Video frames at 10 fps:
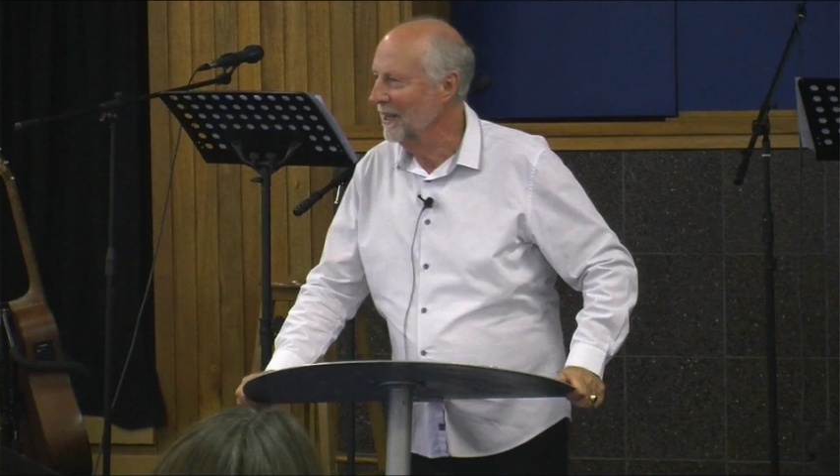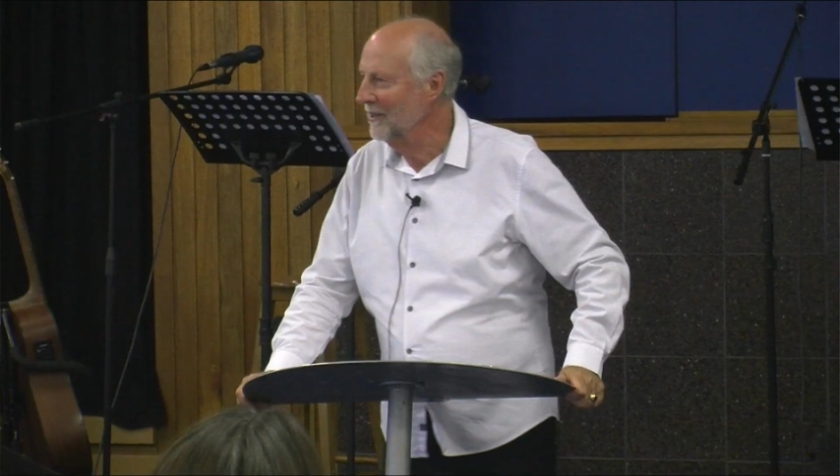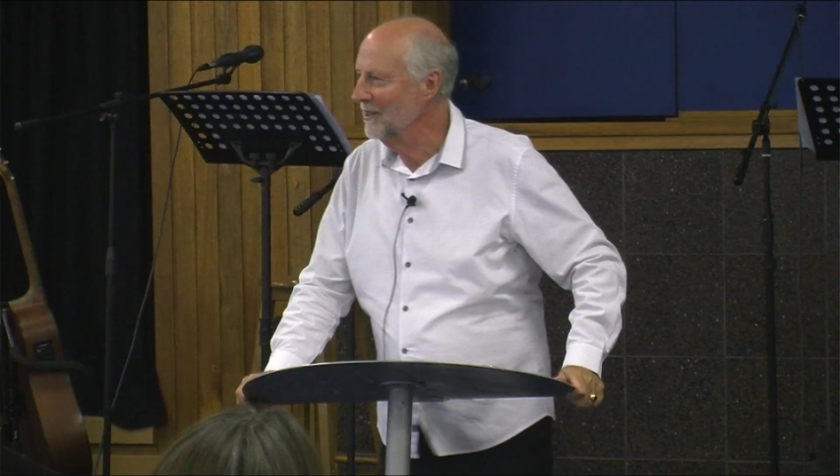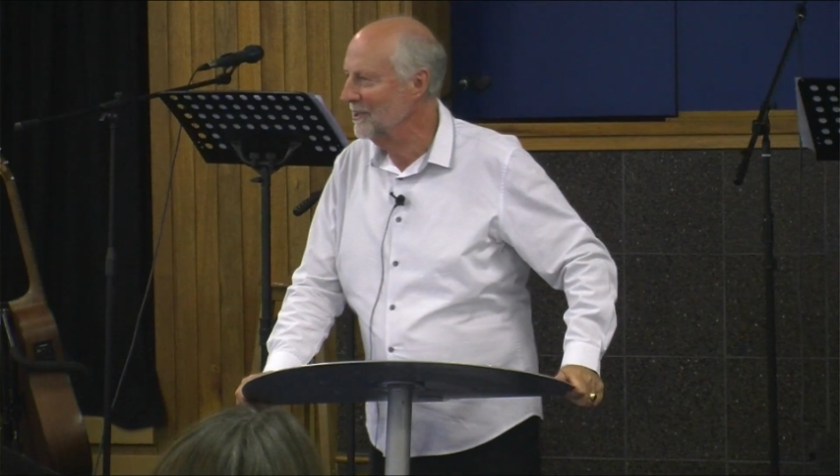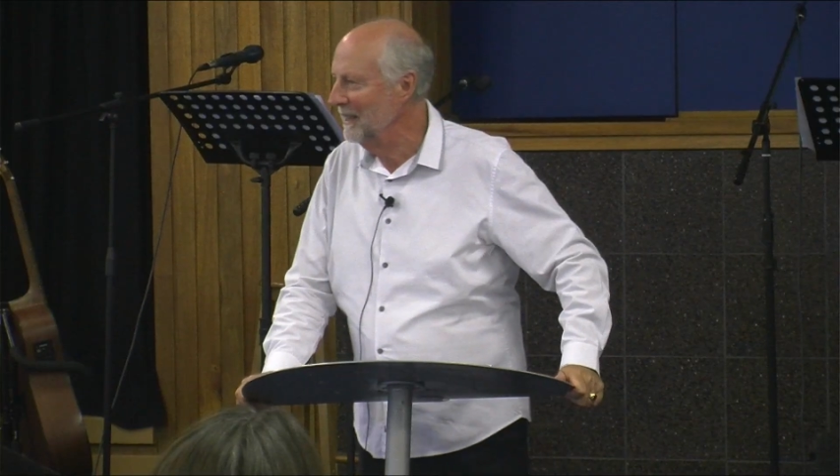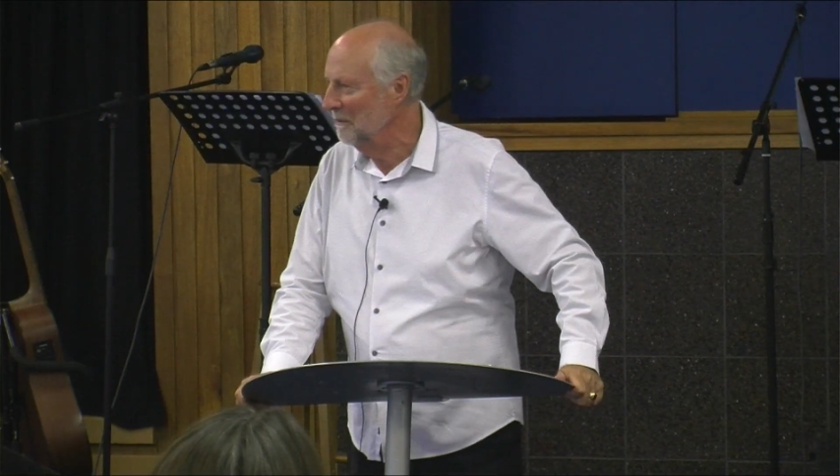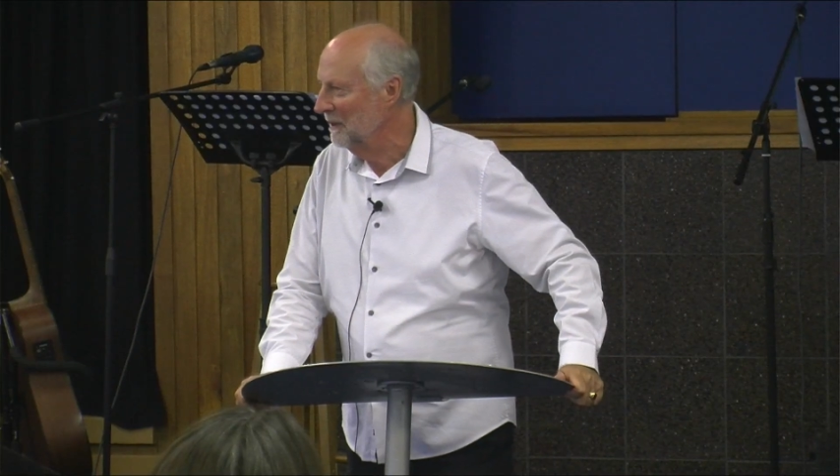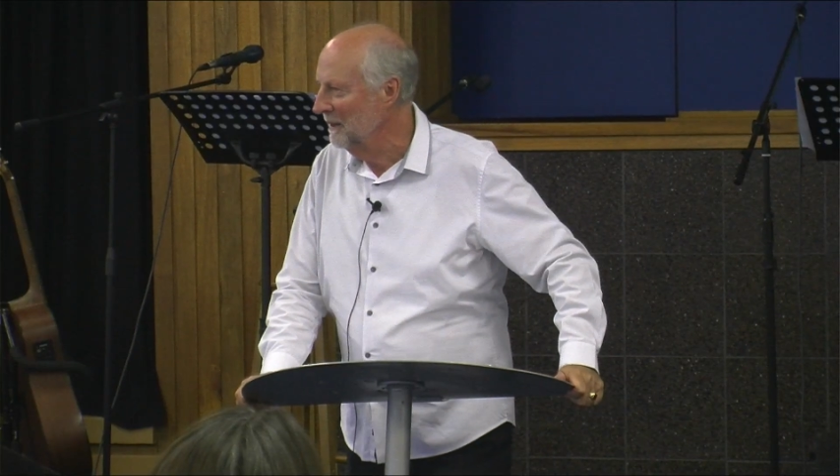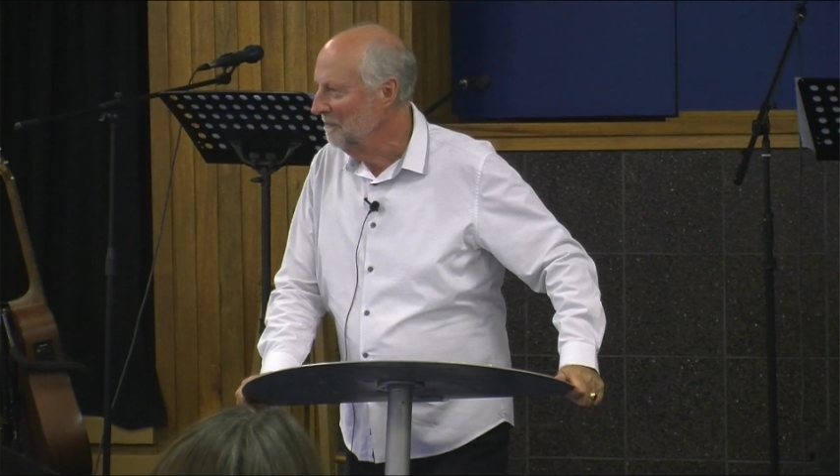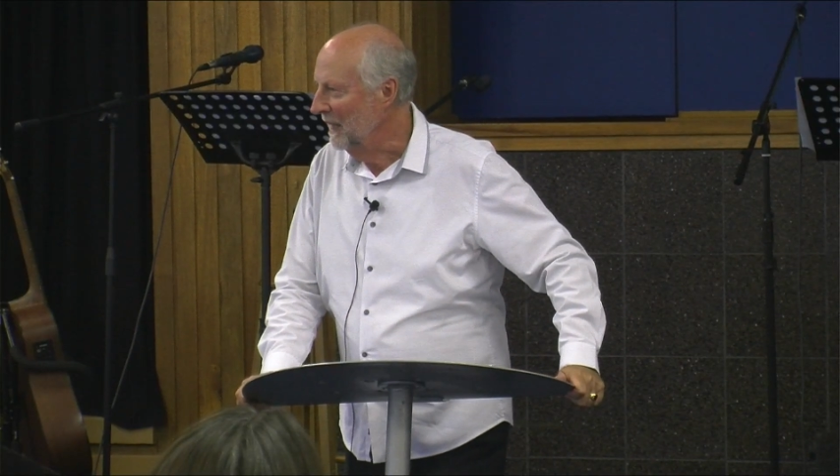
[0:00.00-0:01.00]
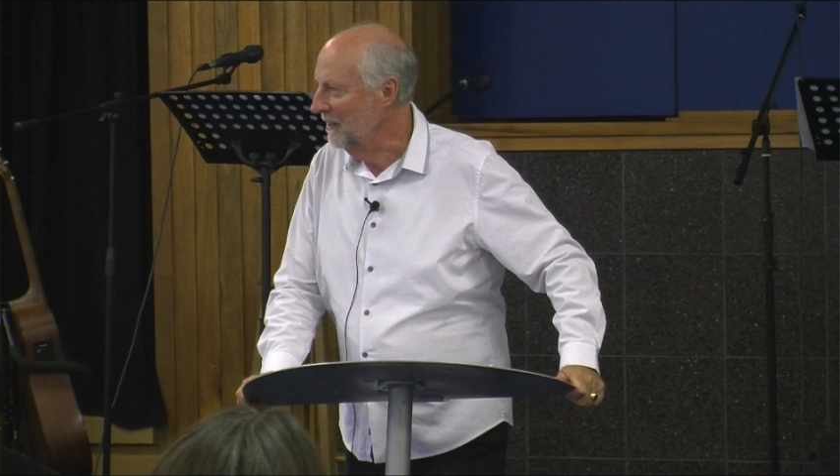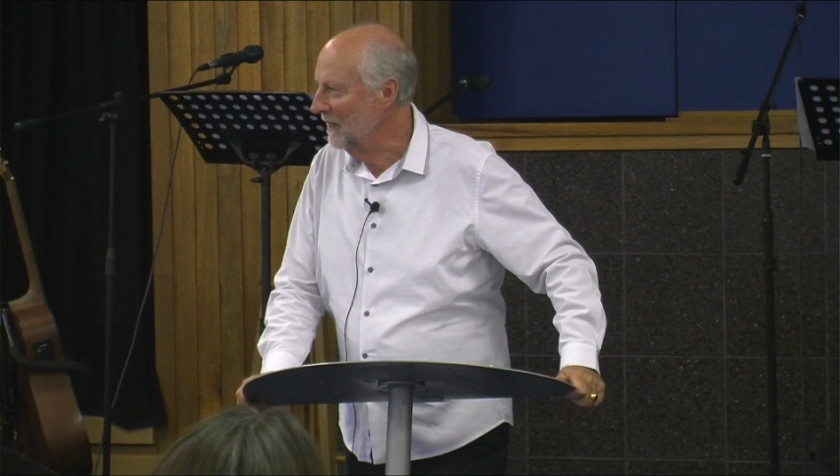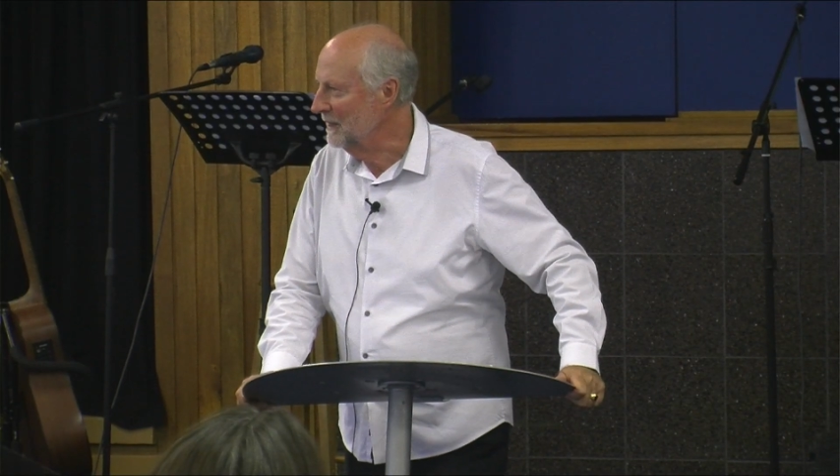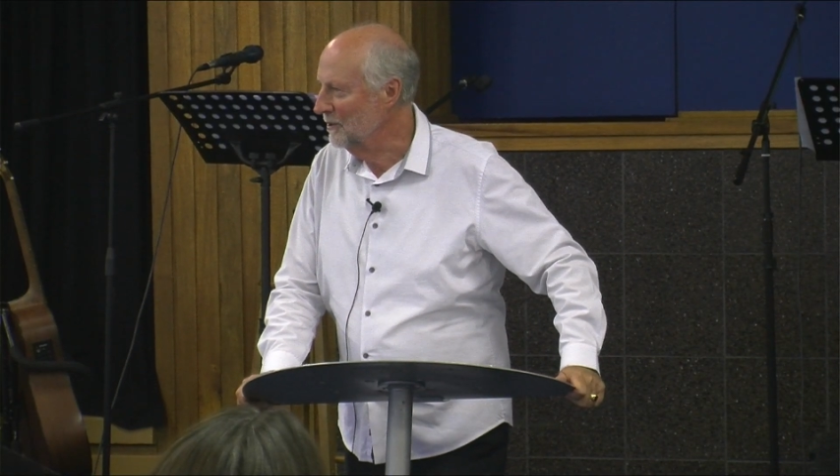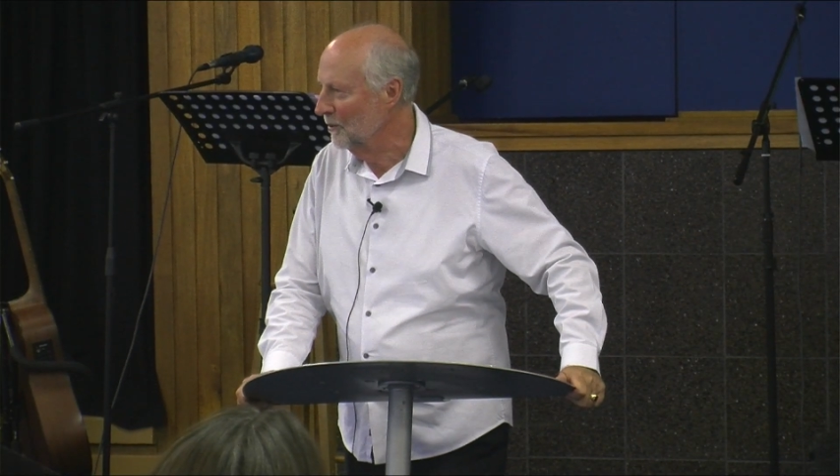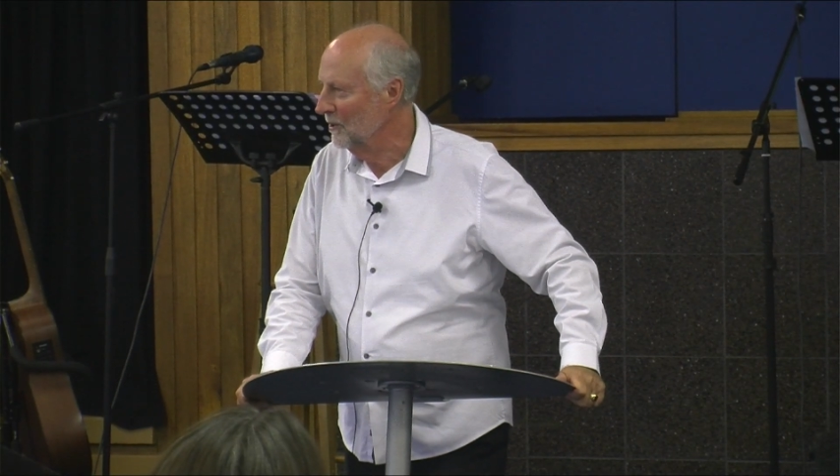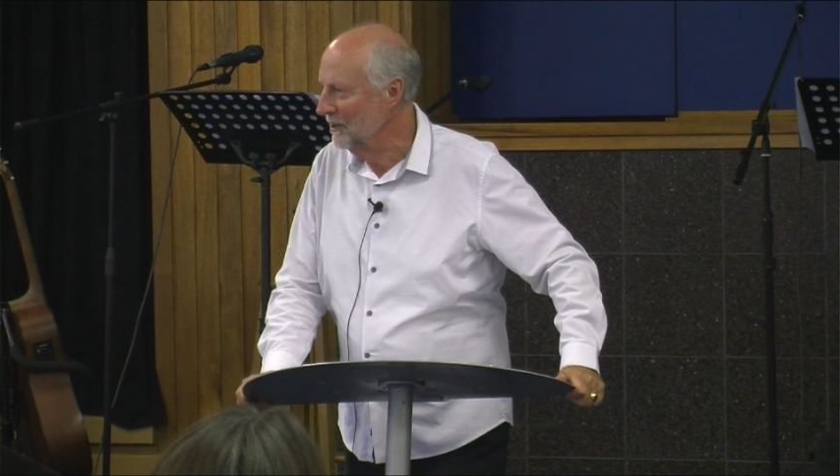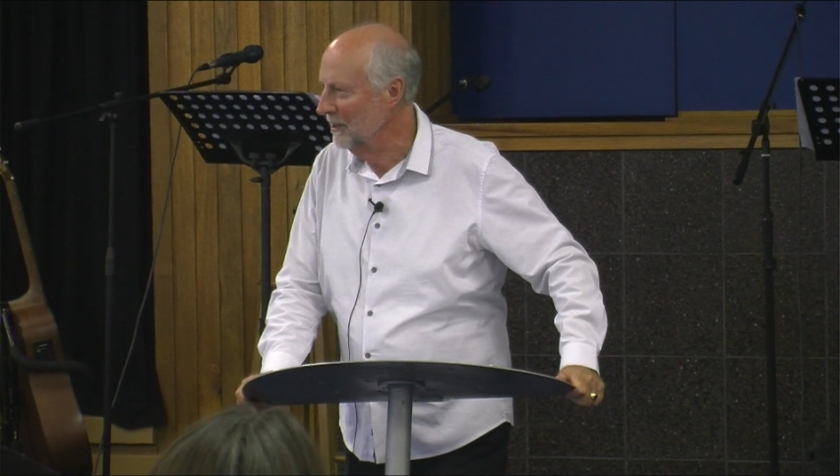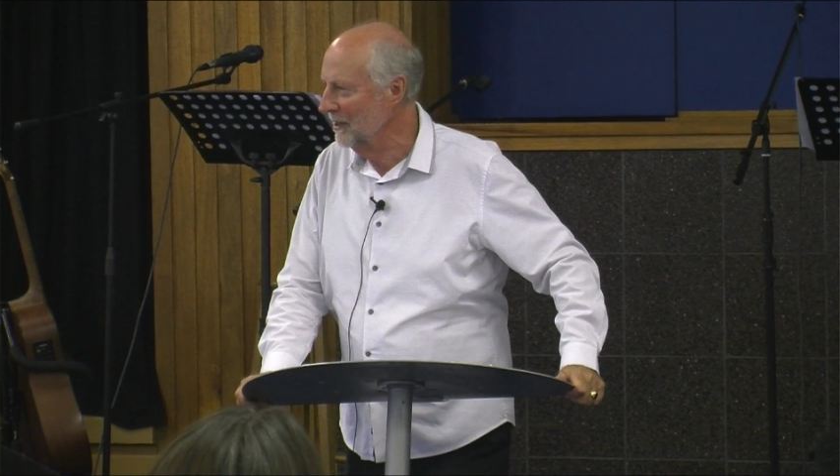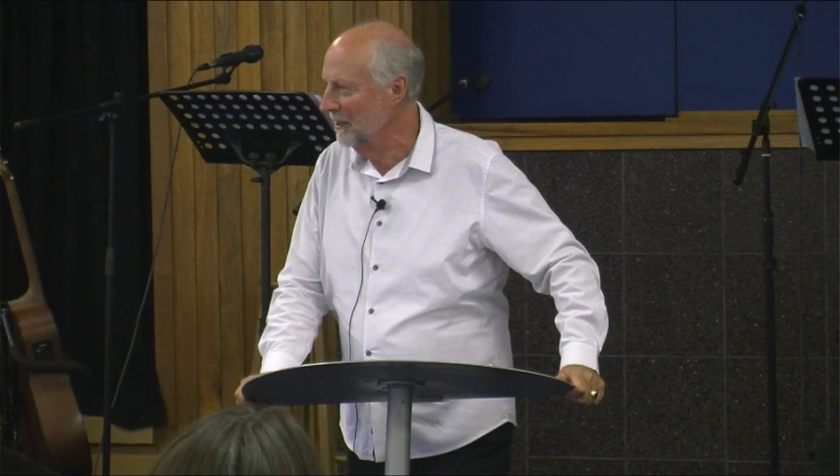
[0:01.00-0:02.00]
go to sleep, and I can talk
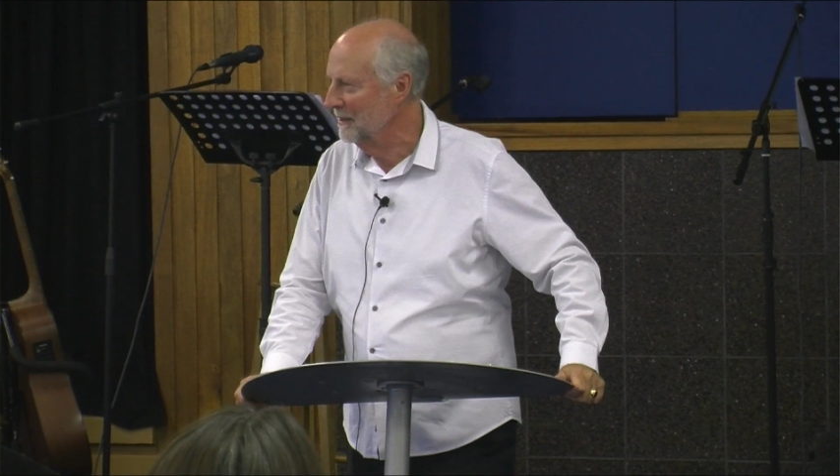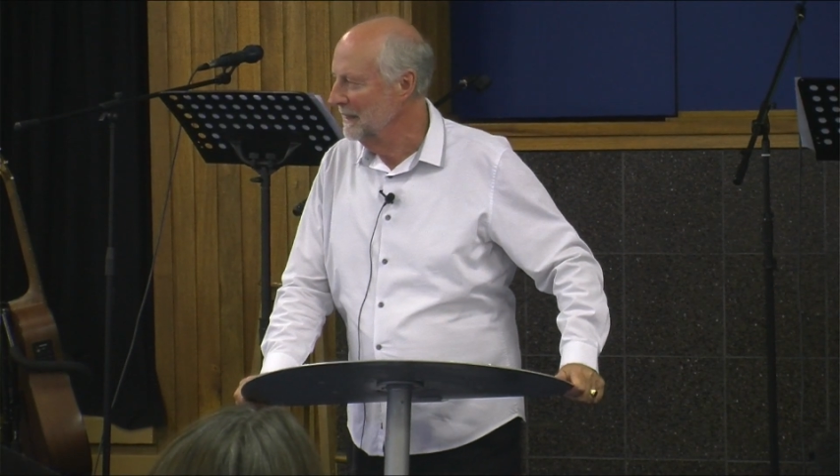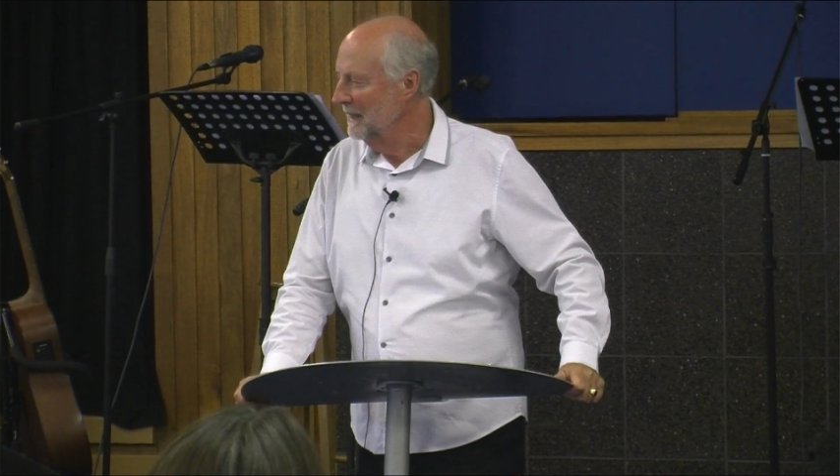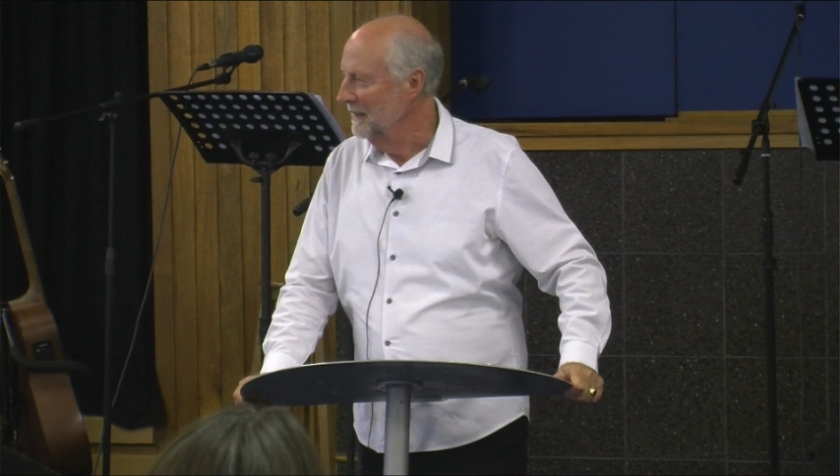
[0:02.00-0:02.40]
to God.